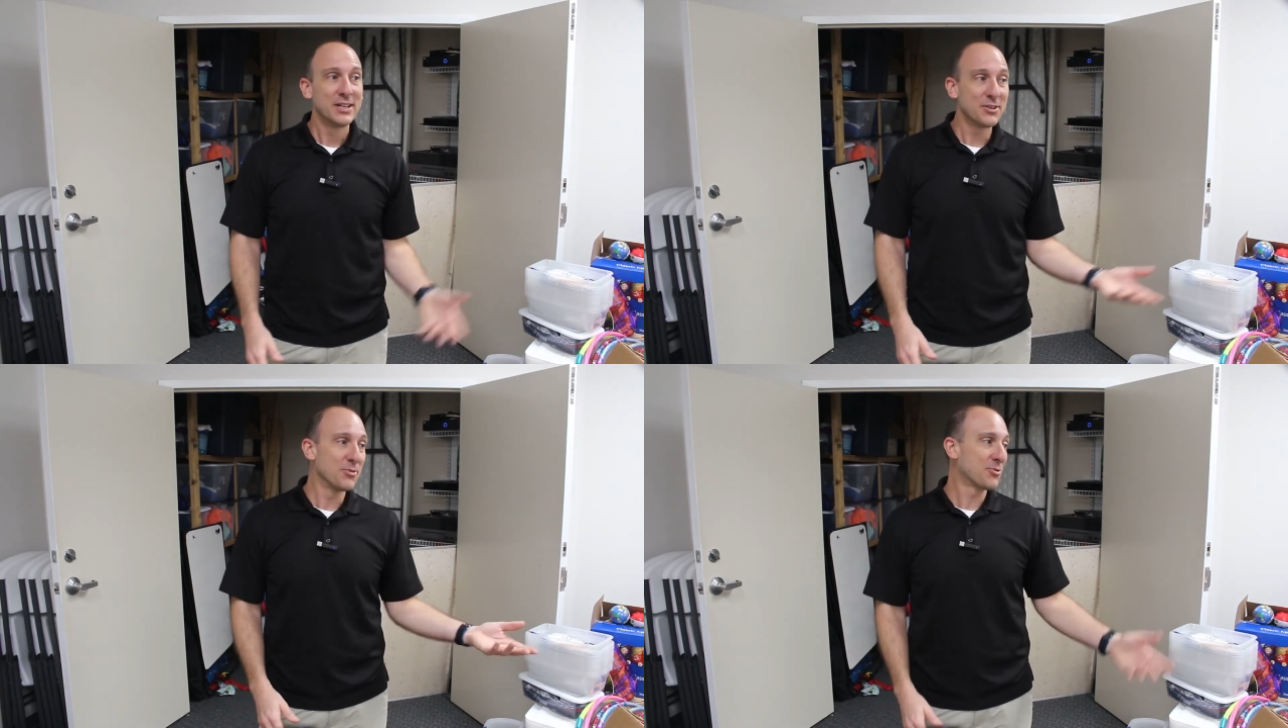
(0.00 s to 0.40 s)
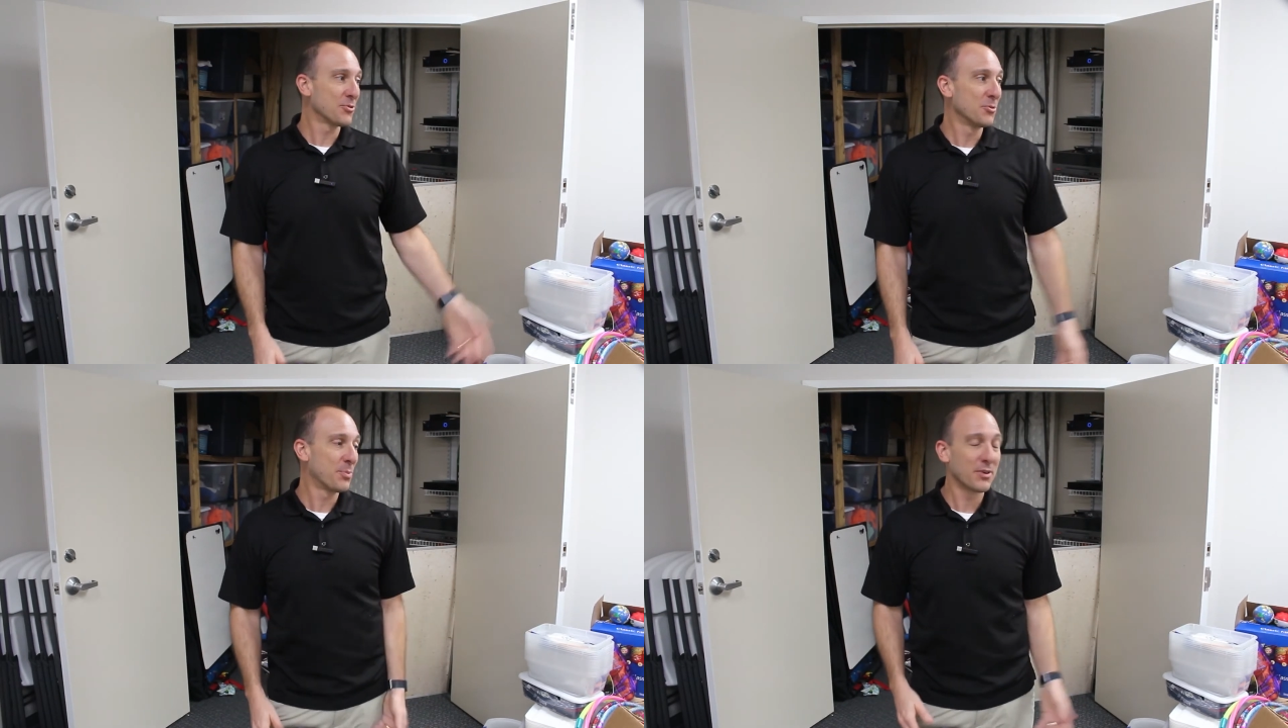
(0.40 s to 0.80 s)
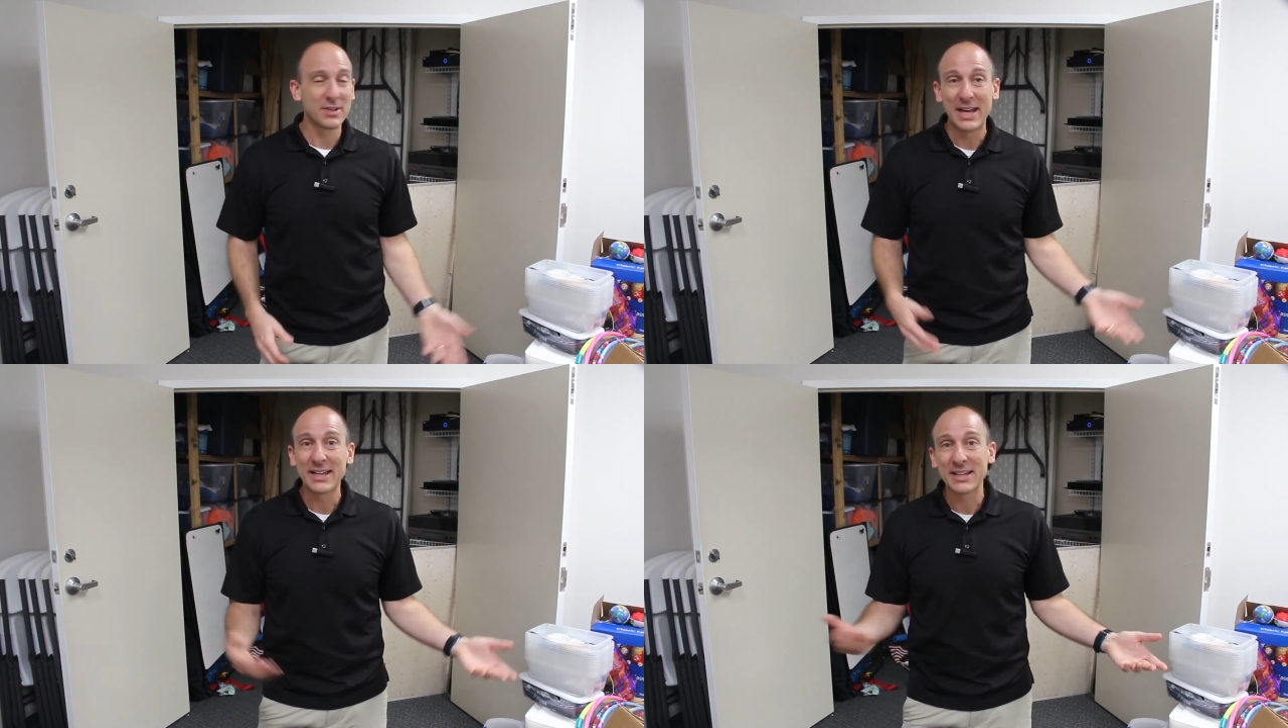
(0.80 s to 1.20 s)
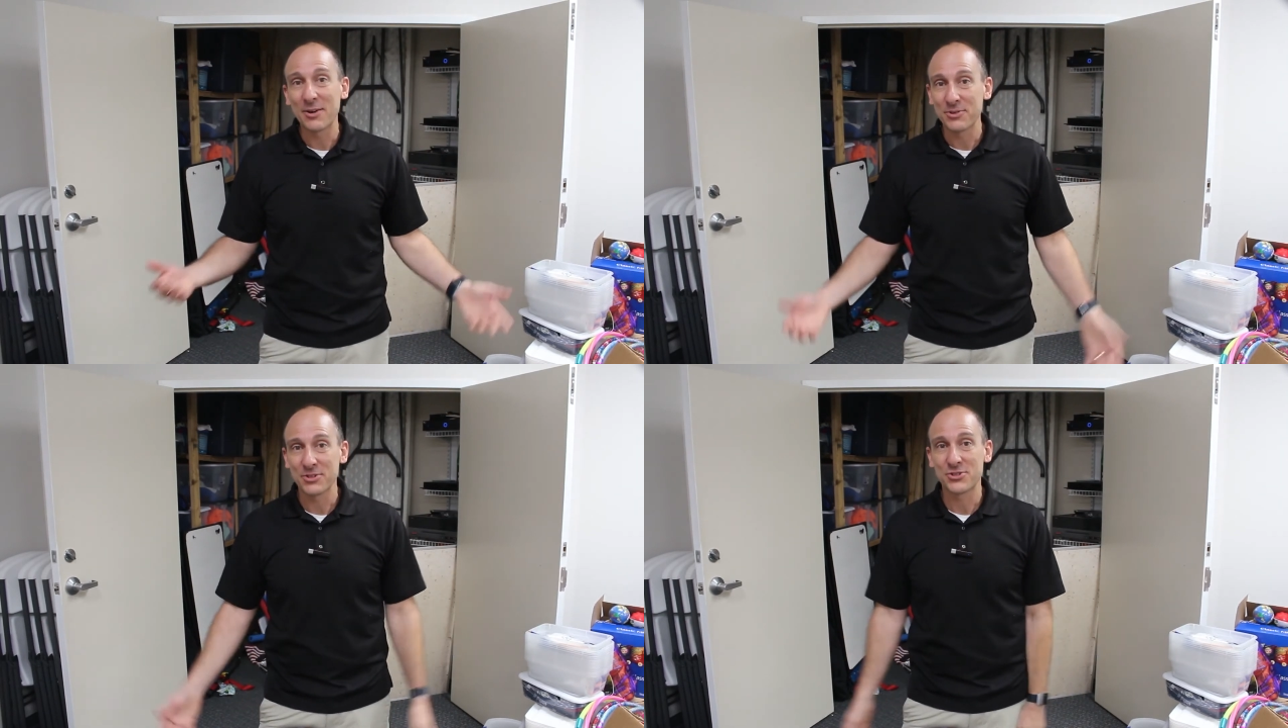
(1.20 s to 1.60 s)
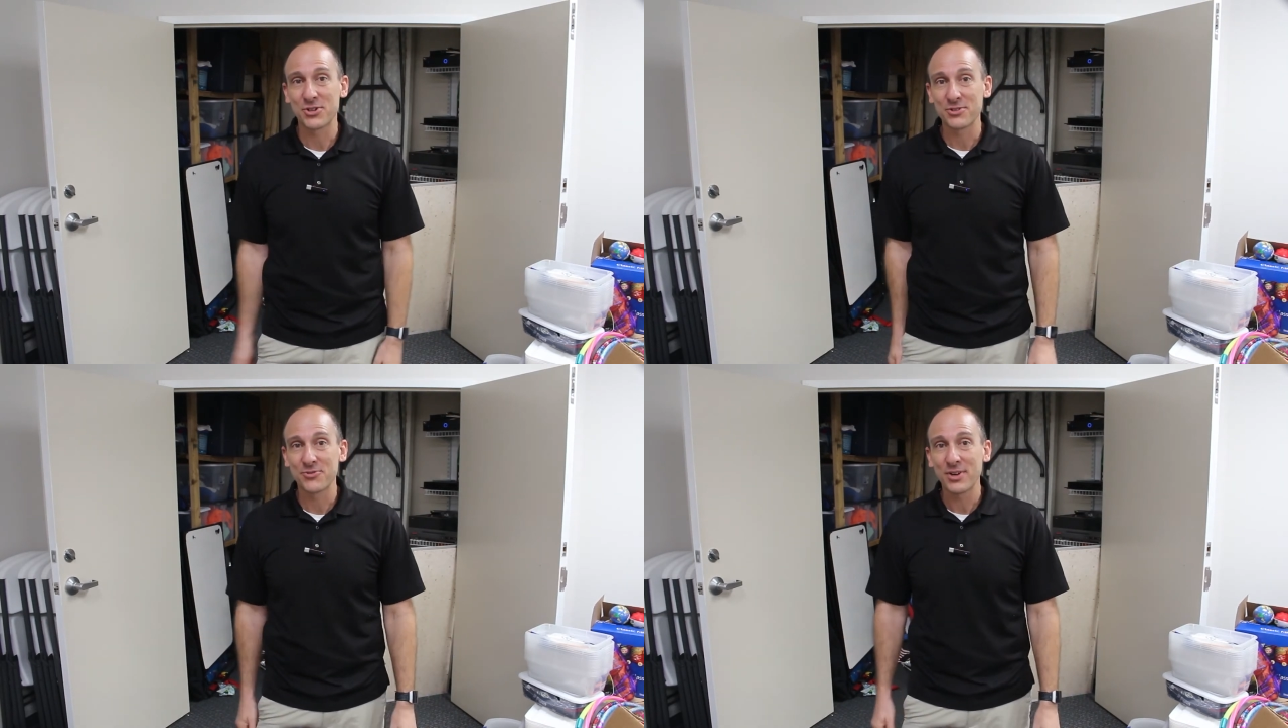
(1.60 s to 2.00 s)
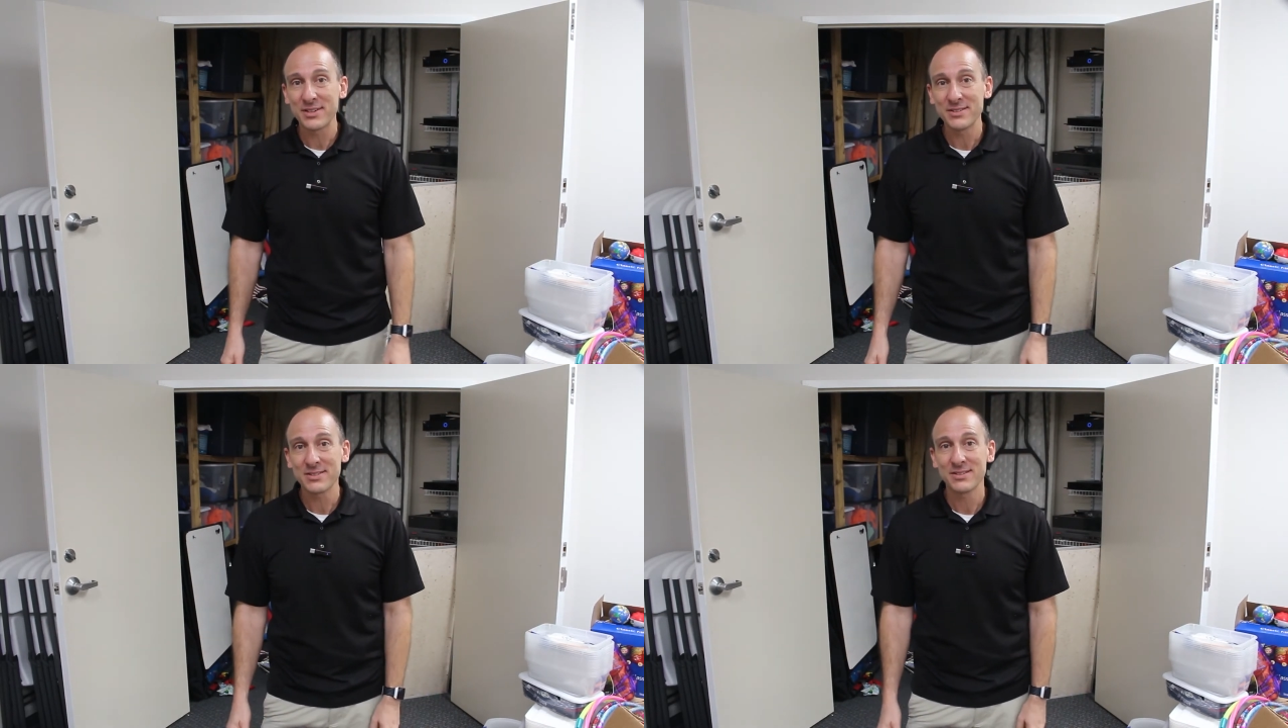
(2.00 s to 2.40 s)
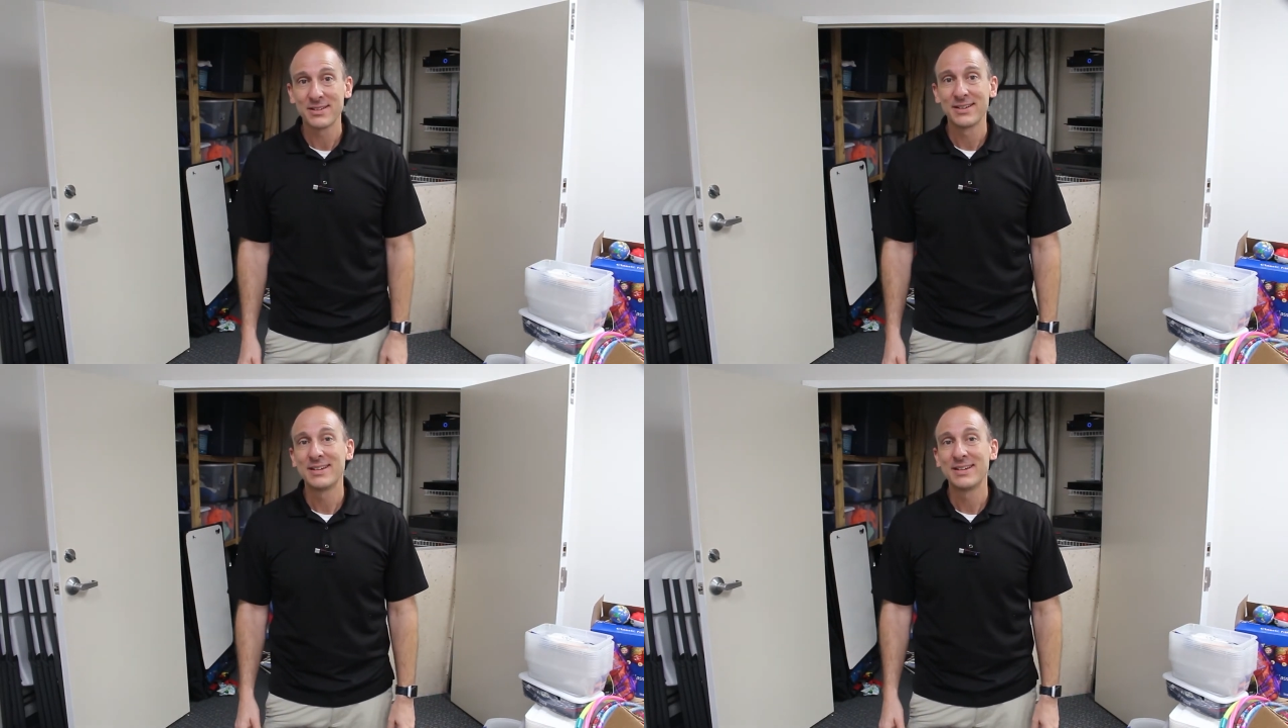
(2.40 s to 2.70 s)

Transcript: youth group or hanging out with your church friends.